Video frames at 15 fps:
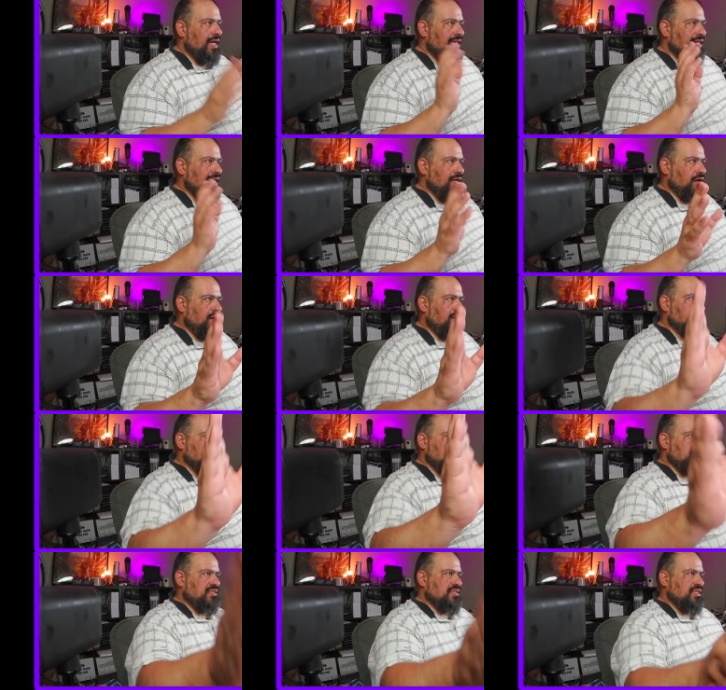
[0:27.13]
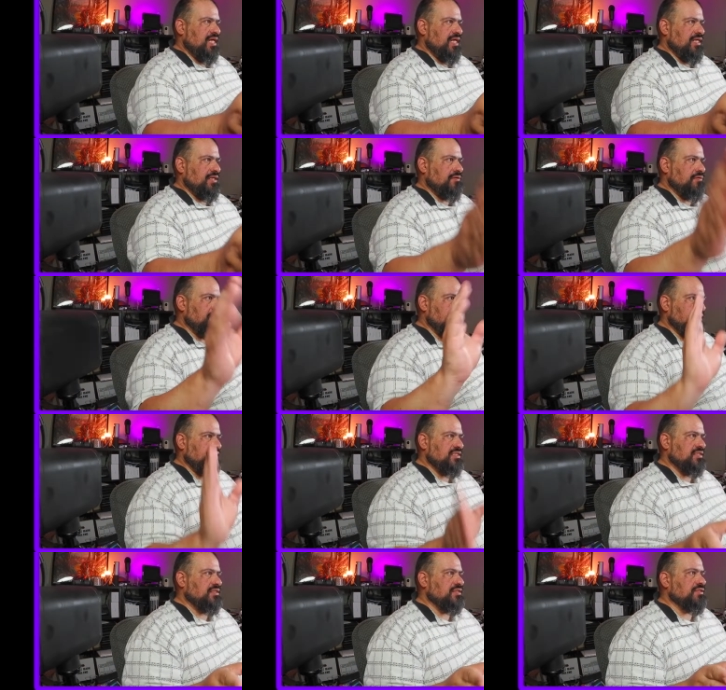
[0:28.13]
then off to the side here, this is
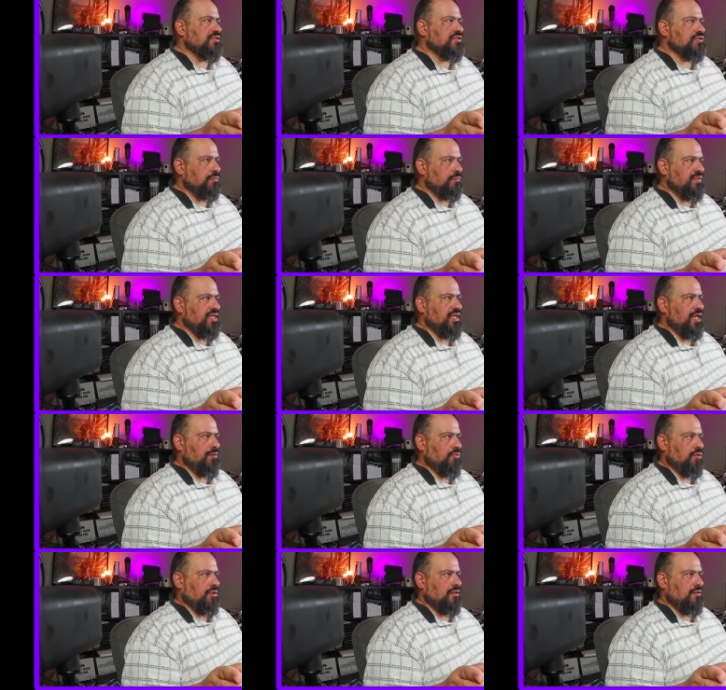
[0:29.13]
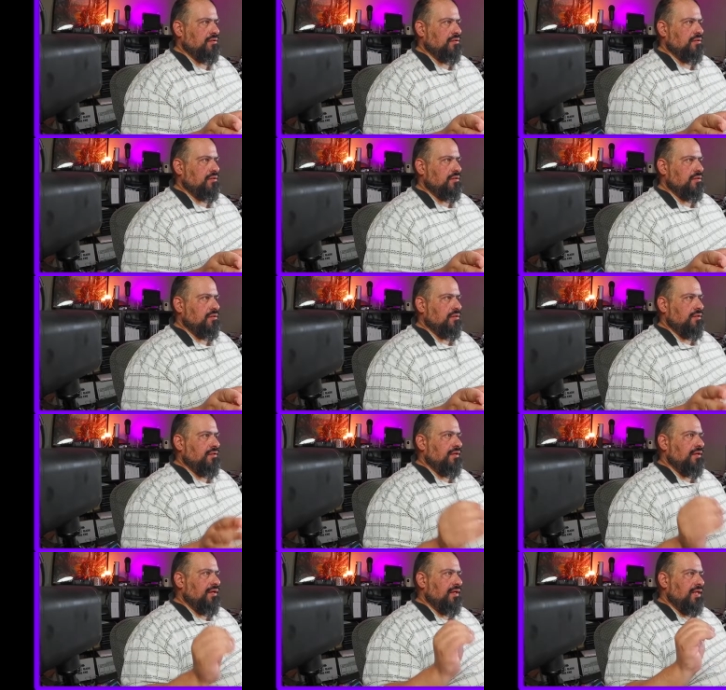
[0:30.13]
the zoom camera.
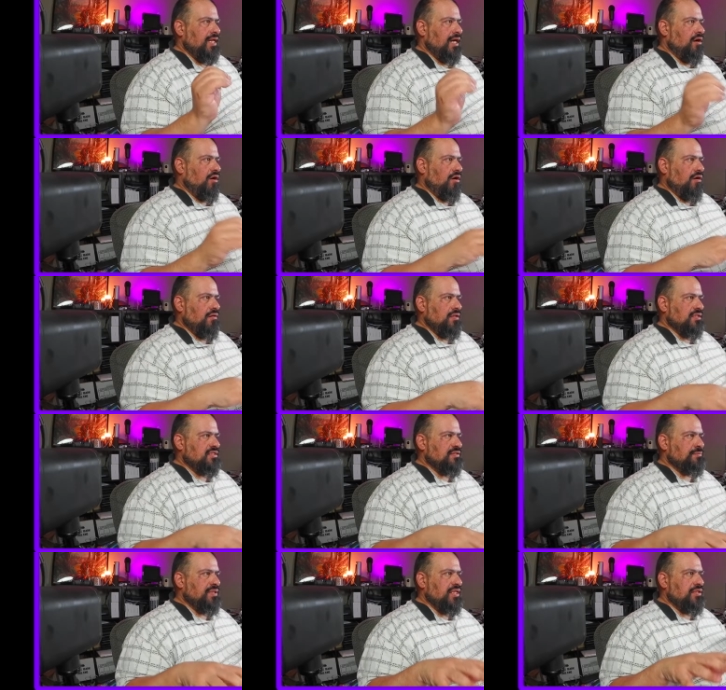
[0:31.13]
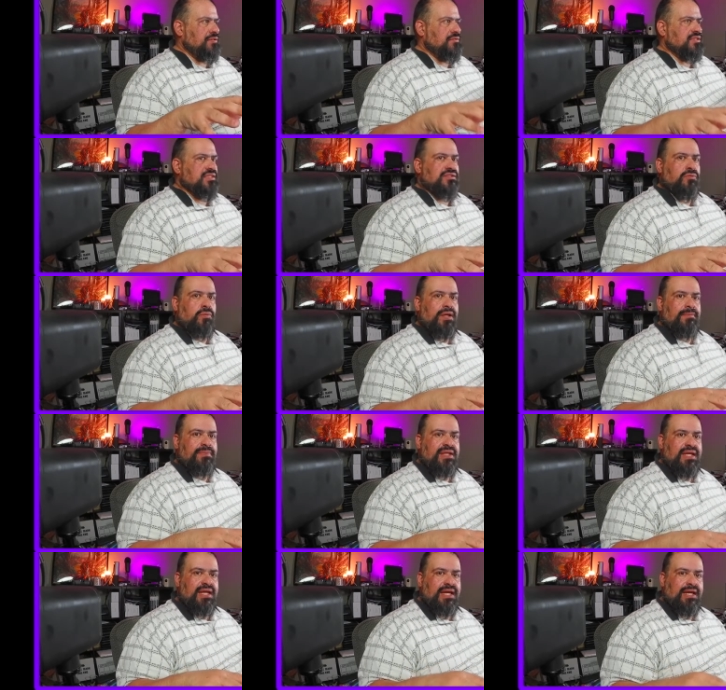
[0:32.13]
Now all this is being used as a
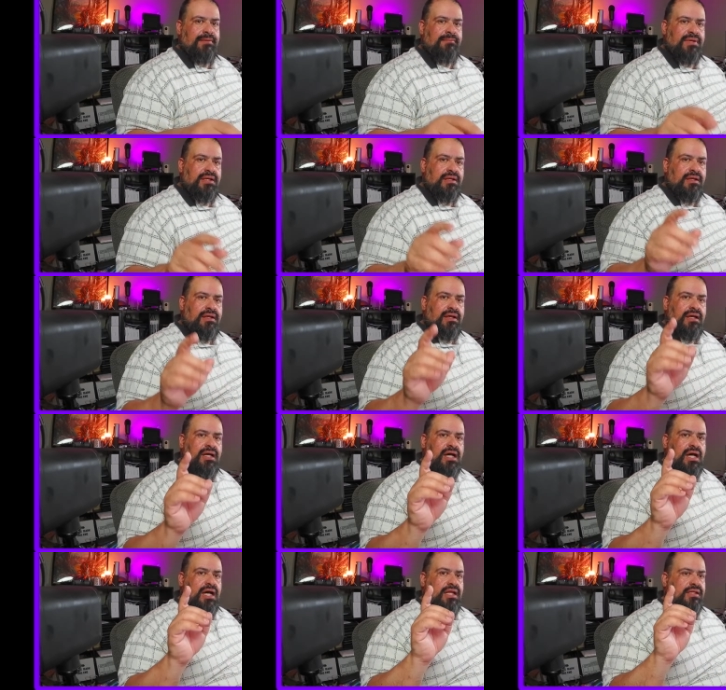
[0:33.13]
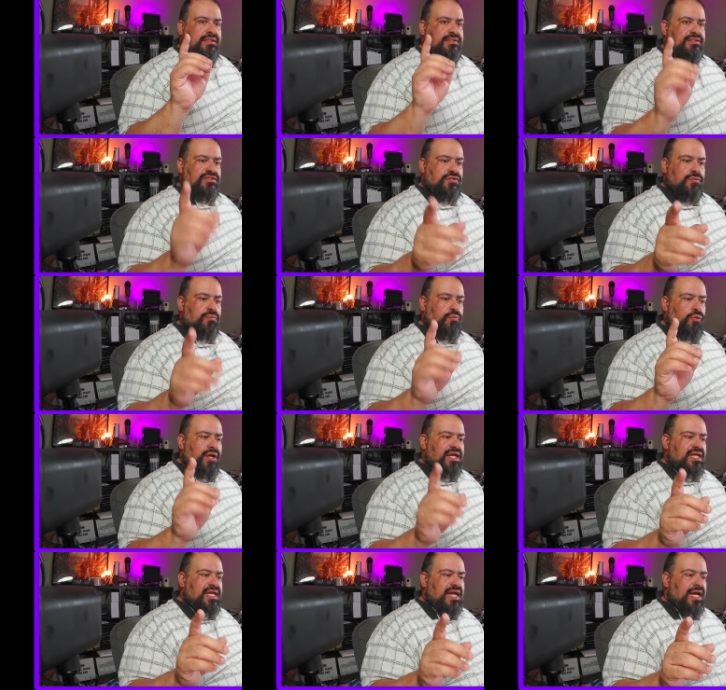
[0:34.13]
webcam. Uh, the Zoom right
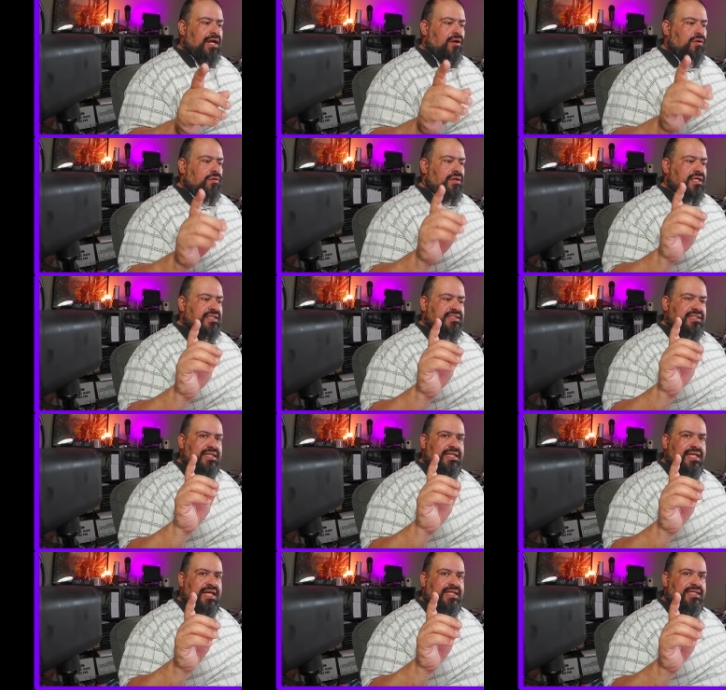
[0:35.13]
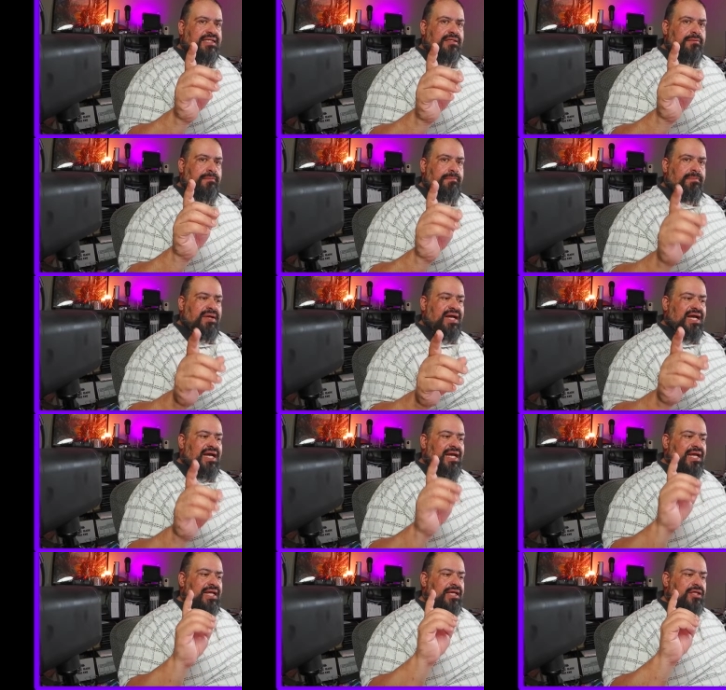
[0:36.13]
now is connected
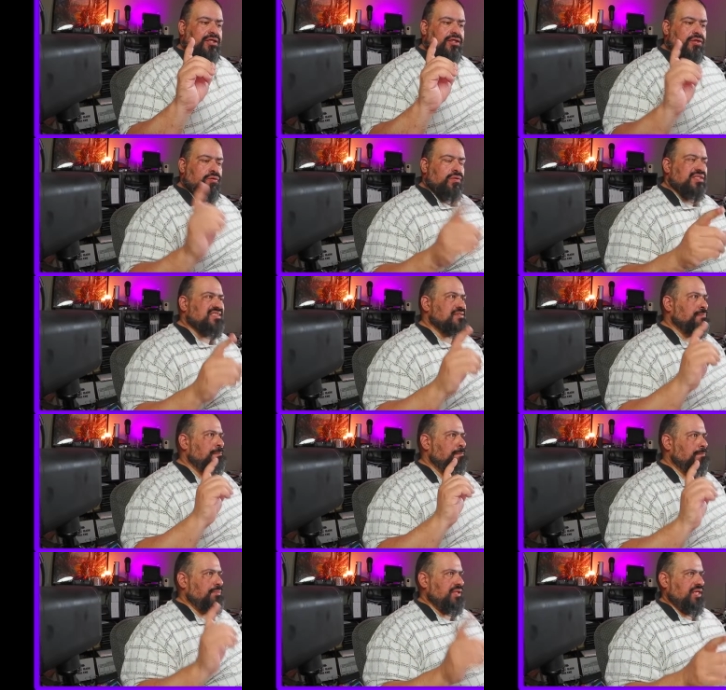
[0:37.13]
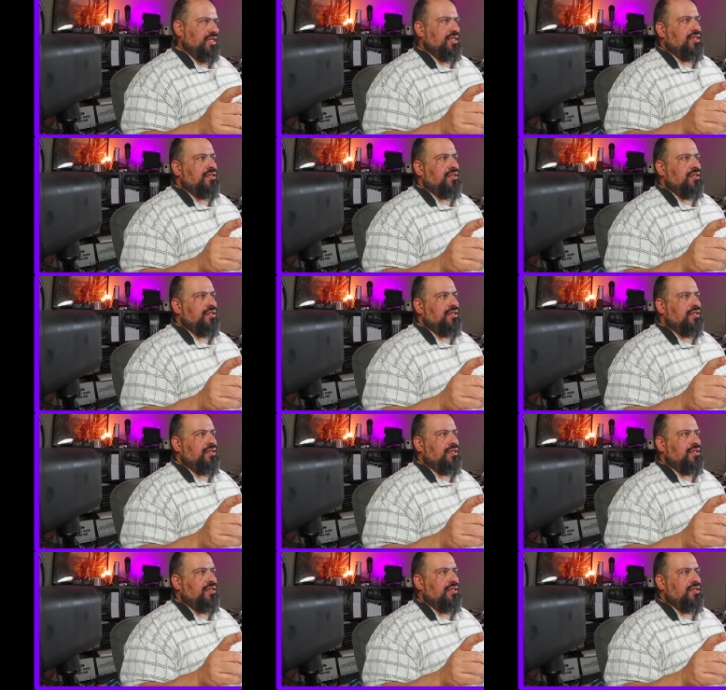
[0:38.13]
by USB.